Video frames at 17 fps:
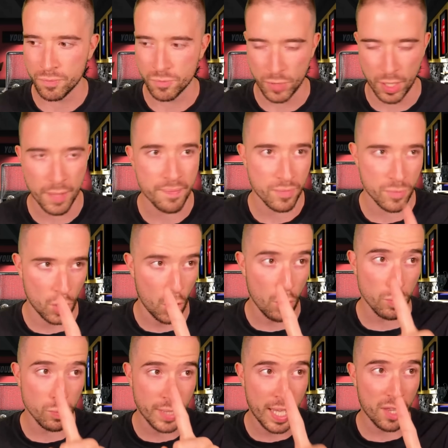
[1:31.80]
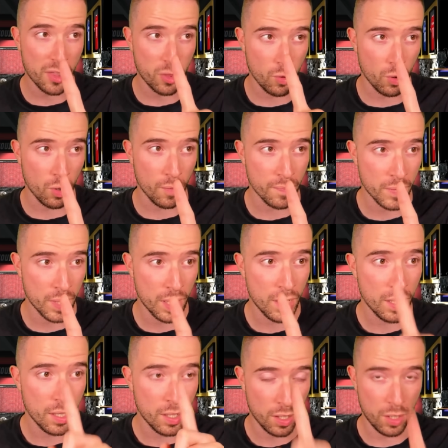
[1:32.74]
Right? Hold that thought.
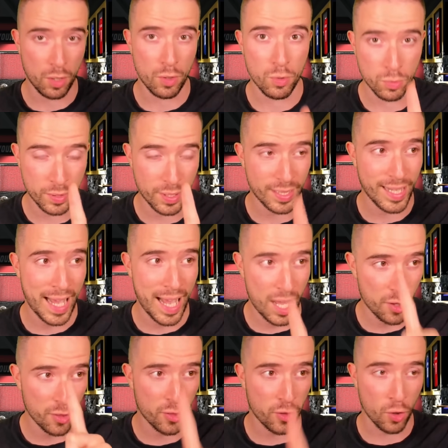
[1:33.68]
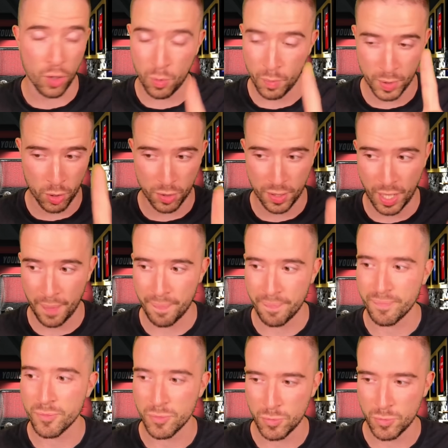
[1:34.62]
We're not done.